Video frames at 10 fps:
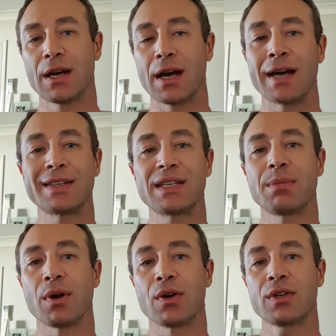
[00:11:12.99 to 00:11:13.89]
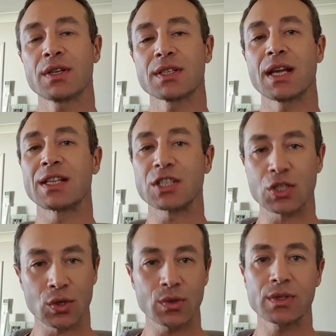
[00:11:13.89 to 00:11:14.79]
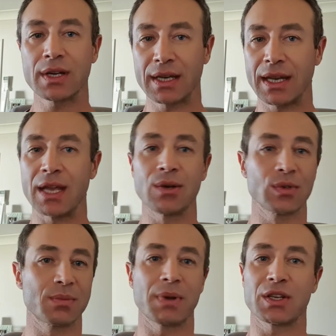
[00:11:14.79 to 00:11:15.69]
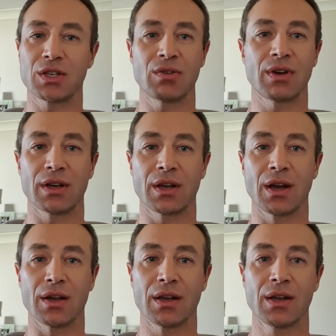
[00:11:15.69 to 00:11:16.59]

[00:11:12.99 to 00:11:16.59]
antibiotics, it totally kills bacteria in the gut.